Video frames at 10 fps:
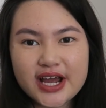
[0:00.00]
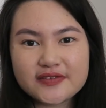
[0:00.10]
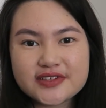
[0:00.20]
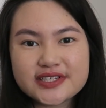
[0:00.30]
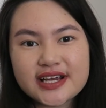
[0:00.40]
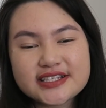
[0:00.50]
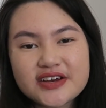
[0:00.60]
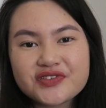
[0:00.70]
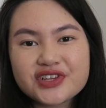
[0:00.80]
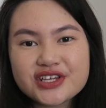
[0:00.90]
I have to say I
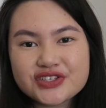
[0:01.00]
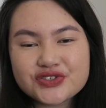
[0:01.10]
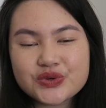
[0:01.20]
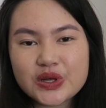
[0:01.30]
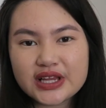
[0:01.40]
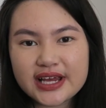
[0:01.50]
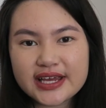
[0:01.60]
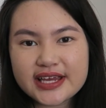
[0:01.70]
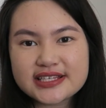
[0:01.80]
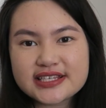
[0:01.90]
definitely do
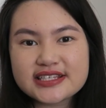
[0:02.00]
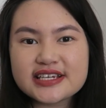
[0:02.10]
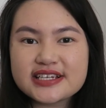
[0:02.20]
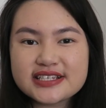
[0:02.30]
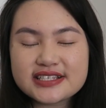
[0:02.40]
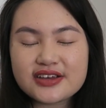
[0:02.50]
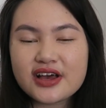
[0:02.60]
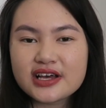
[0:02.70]
like it, since it is